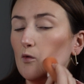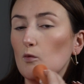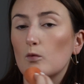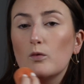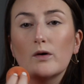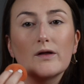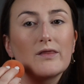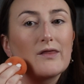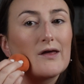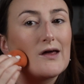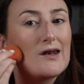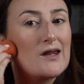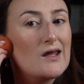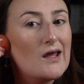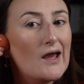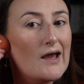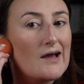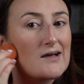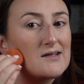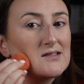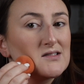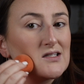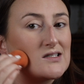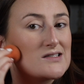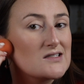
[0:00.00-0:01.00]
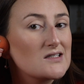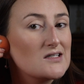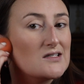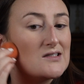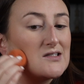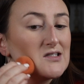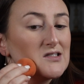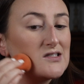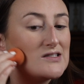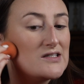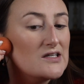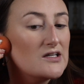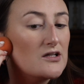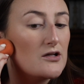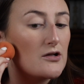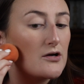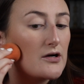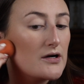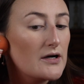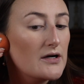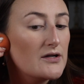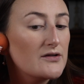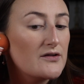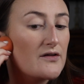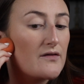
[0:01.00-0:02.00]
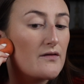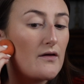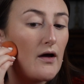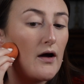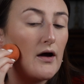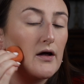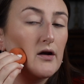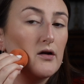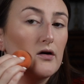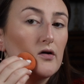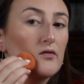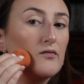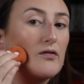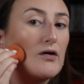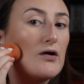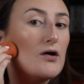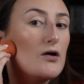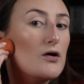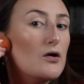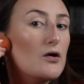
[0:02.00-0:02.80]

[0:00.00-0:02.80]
with any excess concealer and just kind of